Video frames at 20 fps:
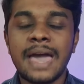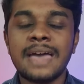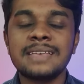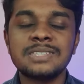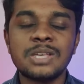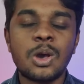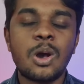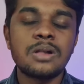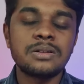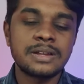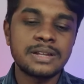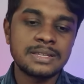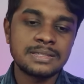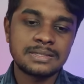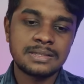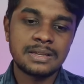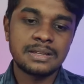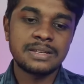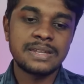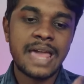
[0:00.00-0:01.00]
As I already
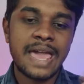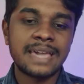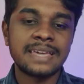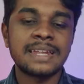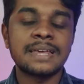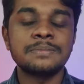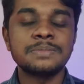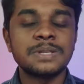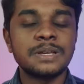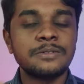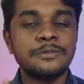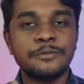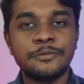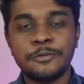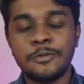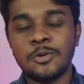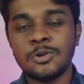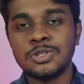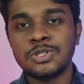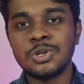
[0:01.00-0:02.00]
said, diagrams and
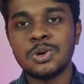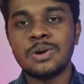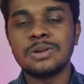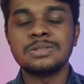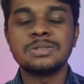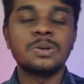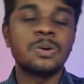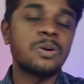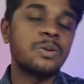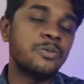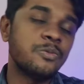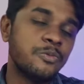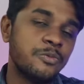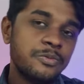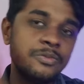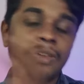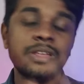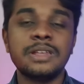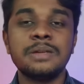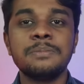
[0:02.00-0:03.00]
flowcharts are
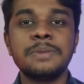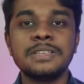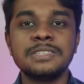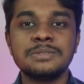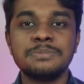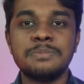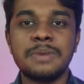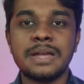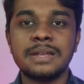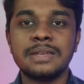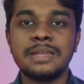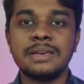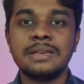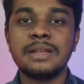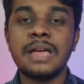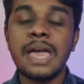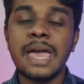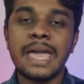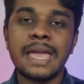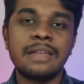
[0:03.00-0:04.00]
very much better
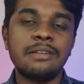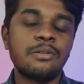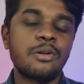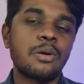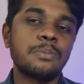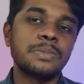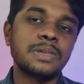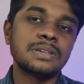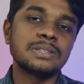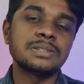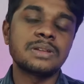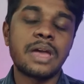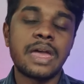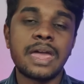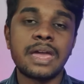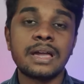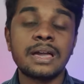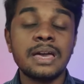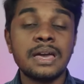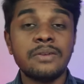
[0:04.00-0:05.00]
in Ramadas
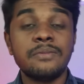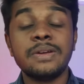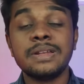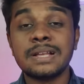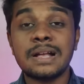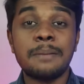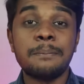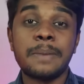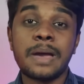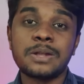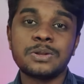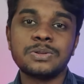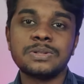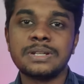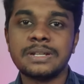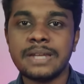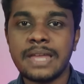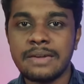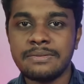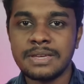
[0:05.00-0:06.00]
Nayak when compared
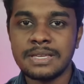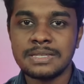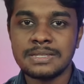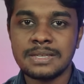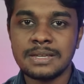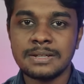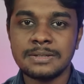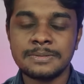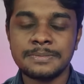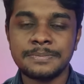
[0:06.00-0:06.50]
to the Davidson.